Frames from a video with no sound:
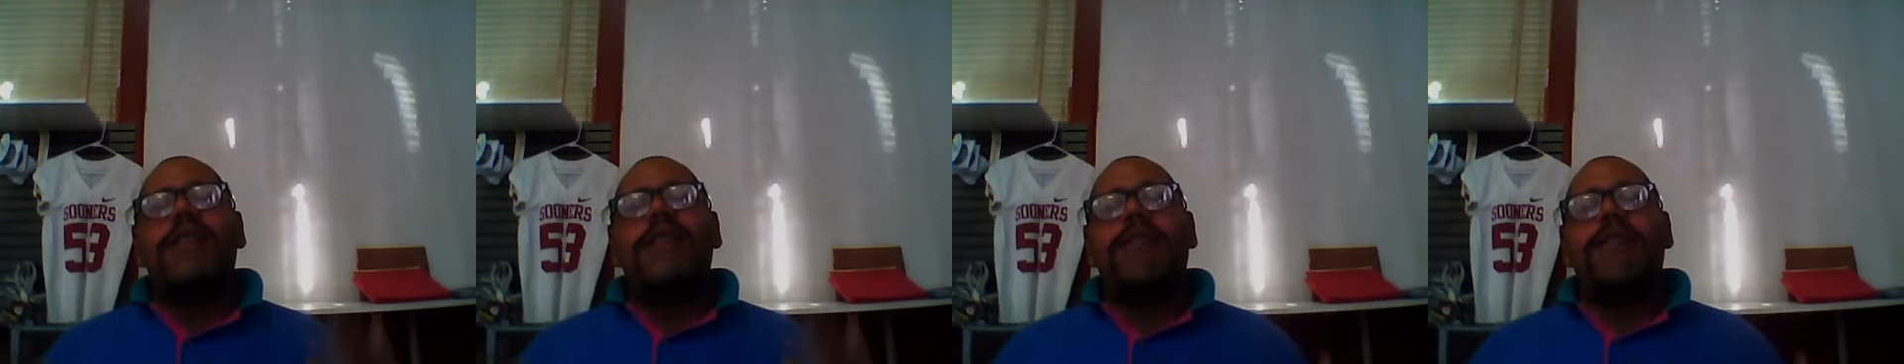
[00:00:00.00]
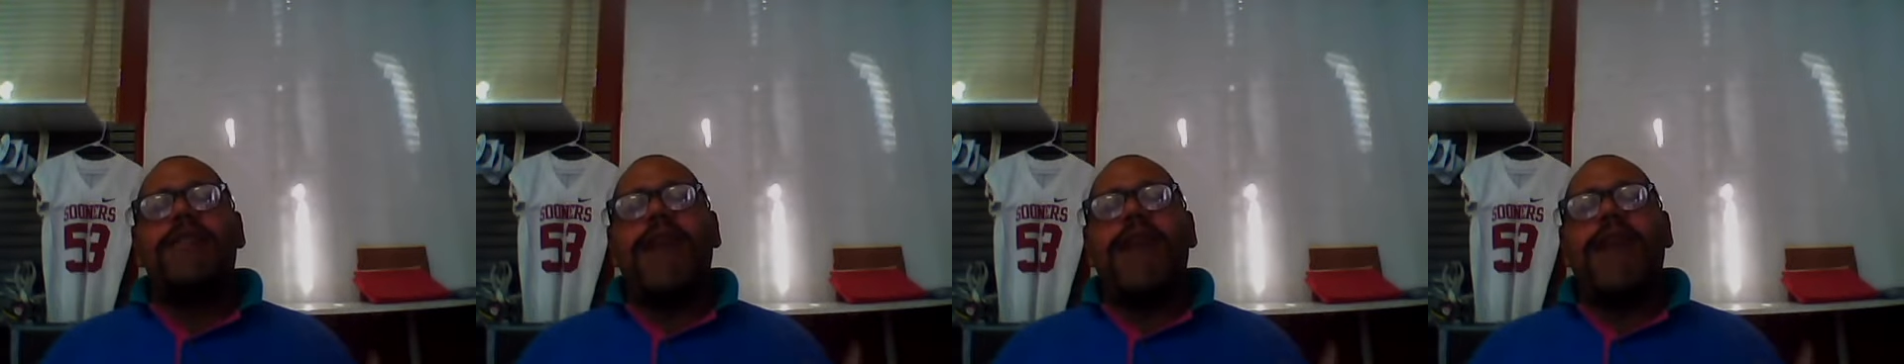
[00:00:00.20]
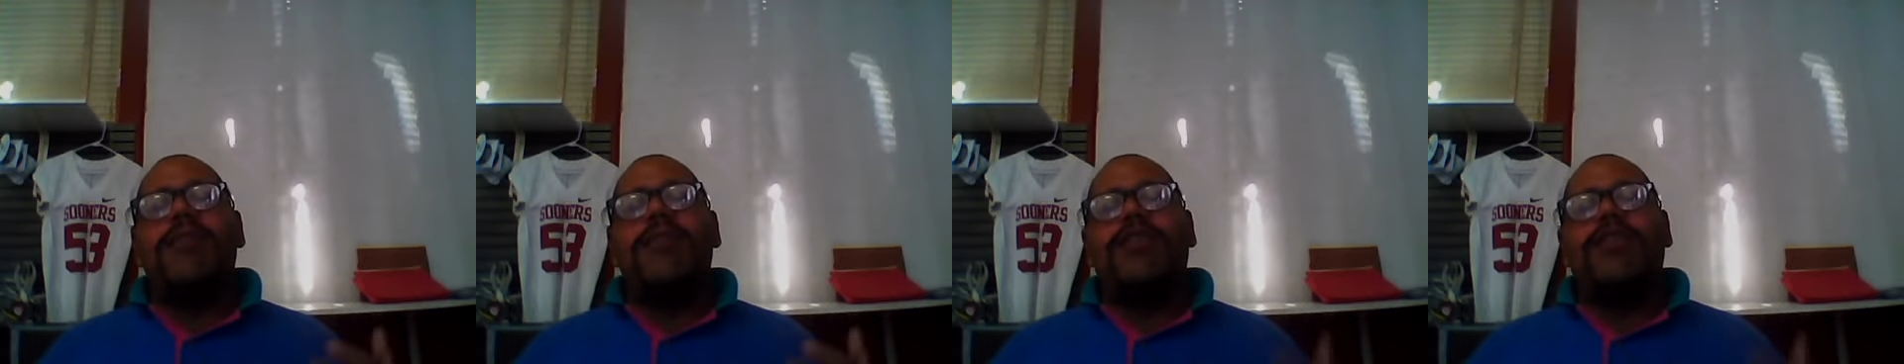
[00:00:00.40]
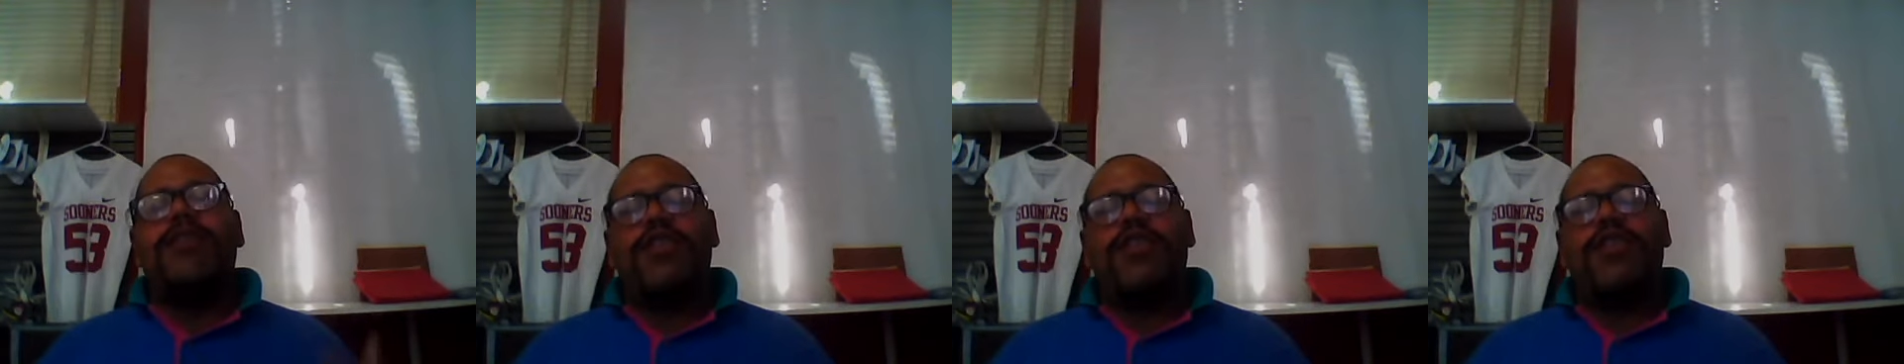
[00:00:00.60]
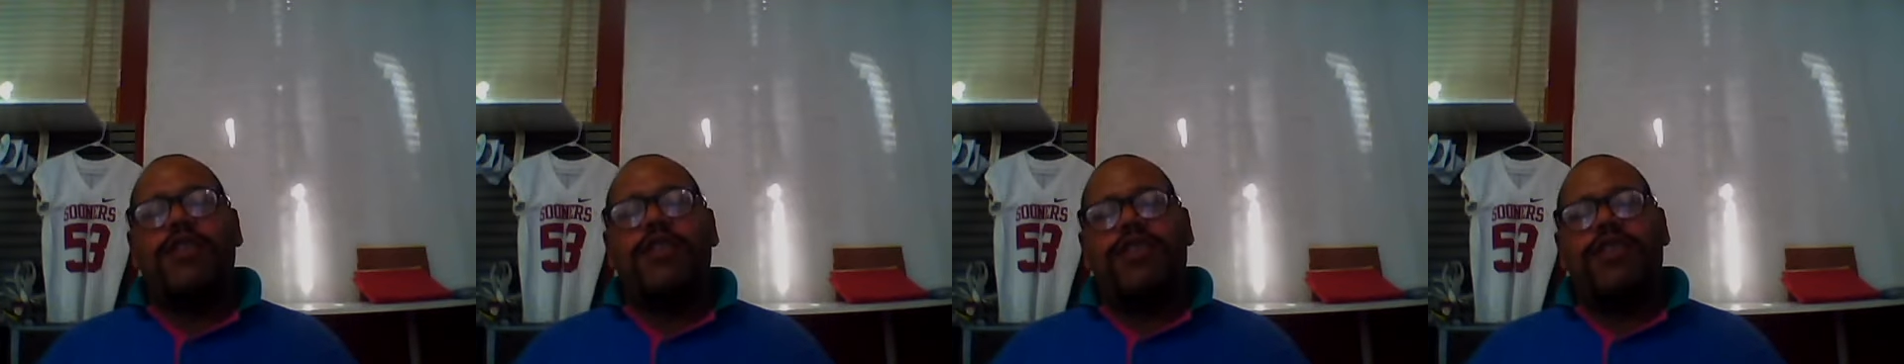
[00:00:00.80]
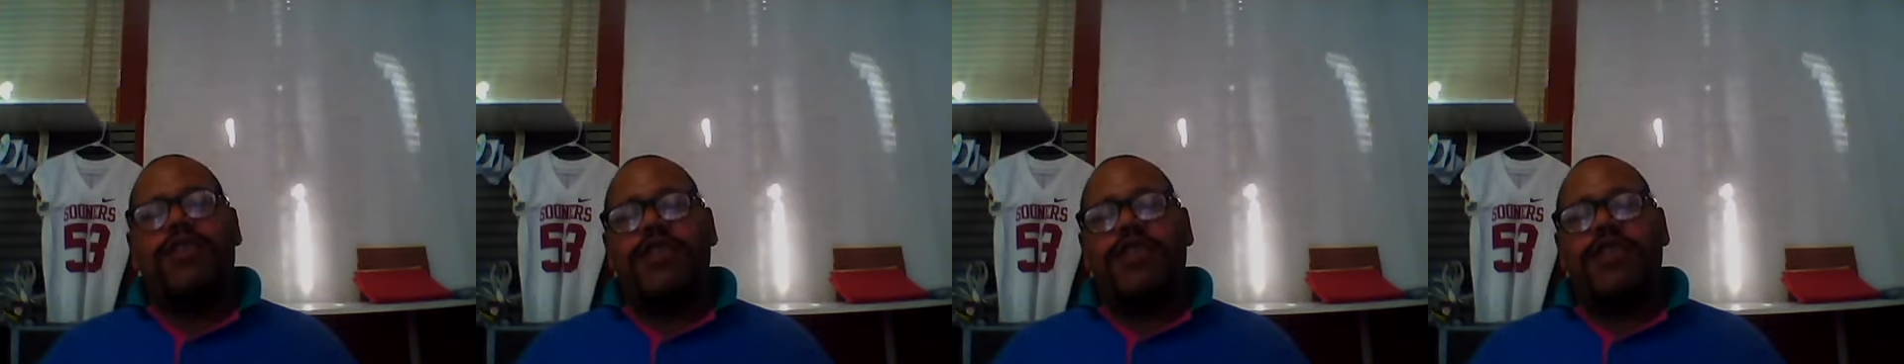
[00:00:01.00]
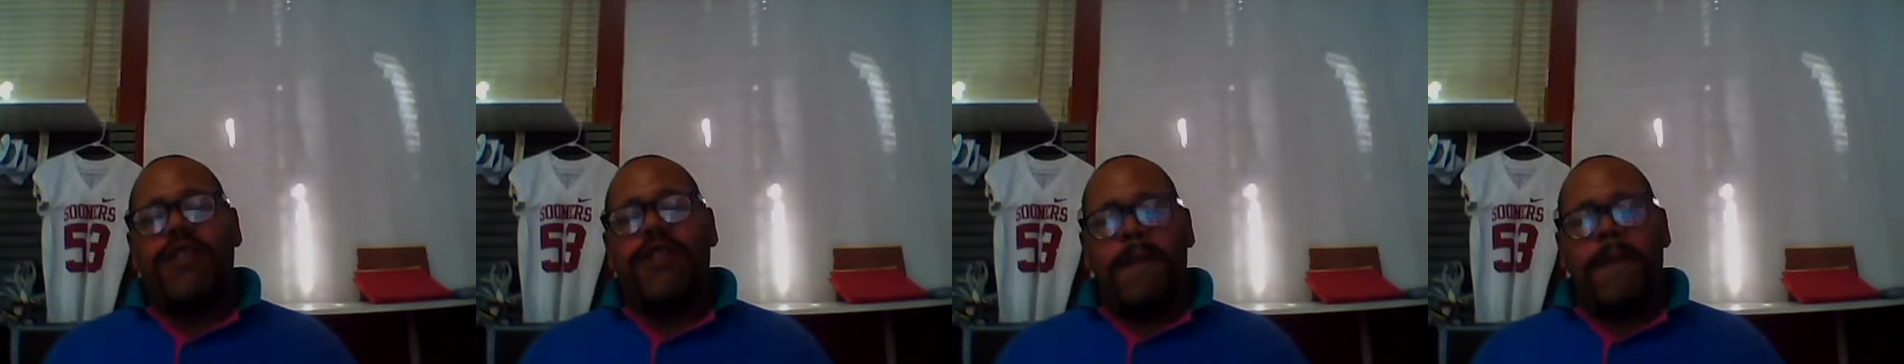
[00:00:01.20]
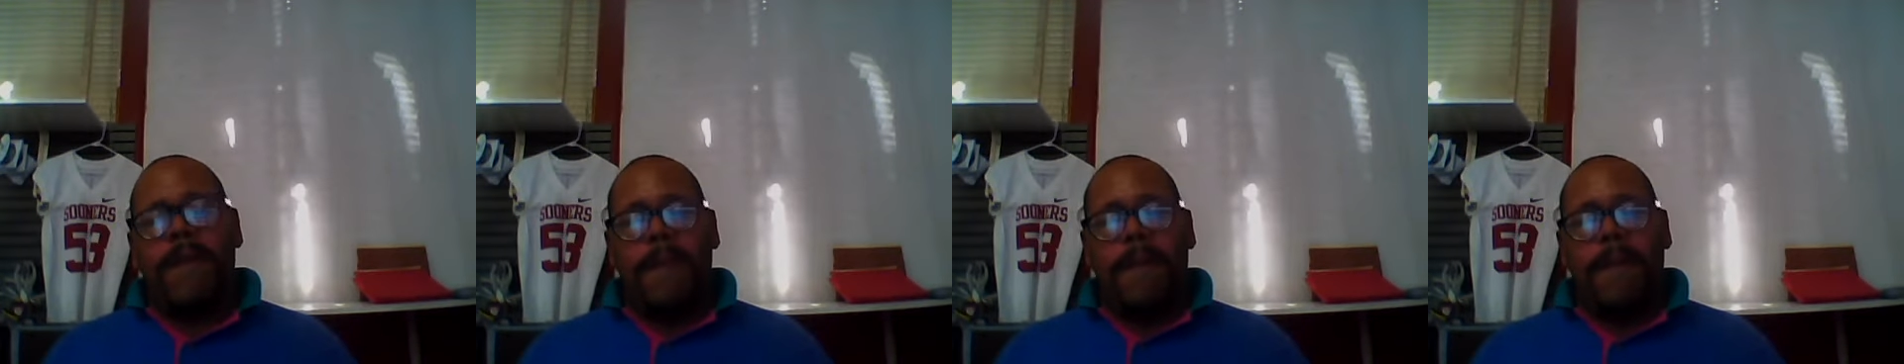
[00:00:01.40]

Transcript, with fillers: in Baptist churches